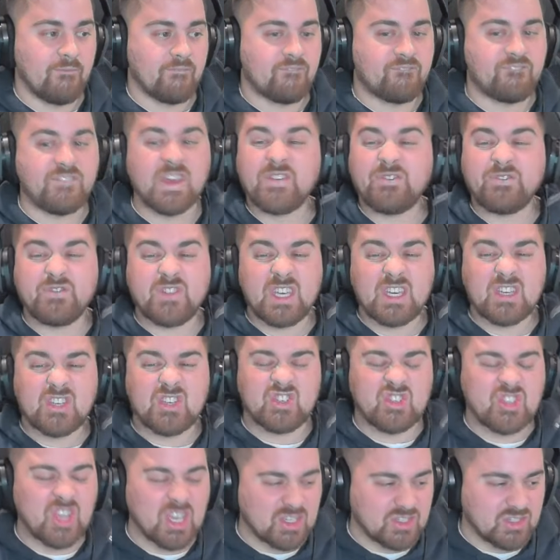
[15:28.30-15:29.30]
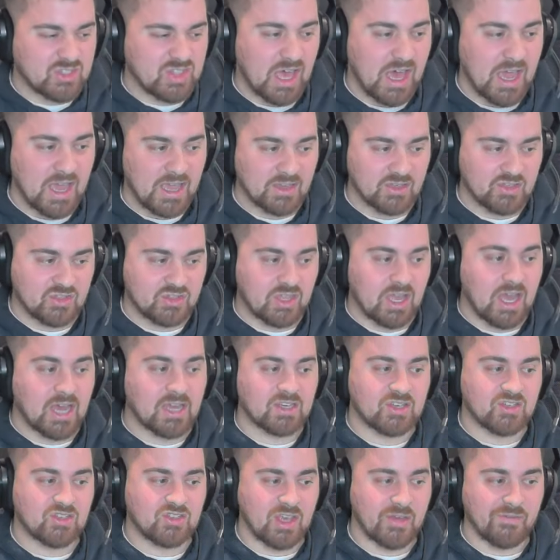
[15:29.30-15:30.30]
56th highest out
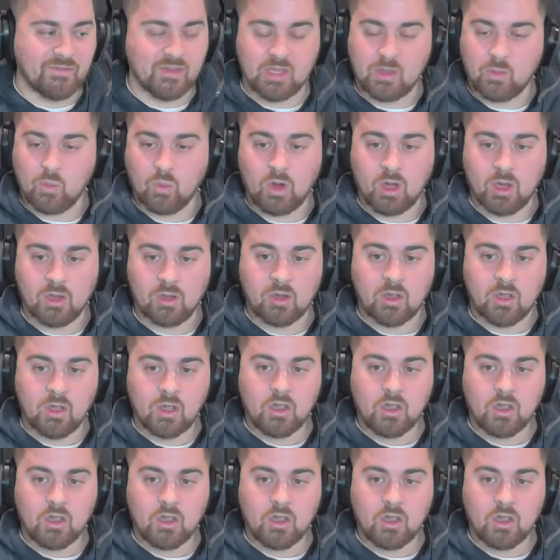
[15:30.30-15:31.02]
of 71.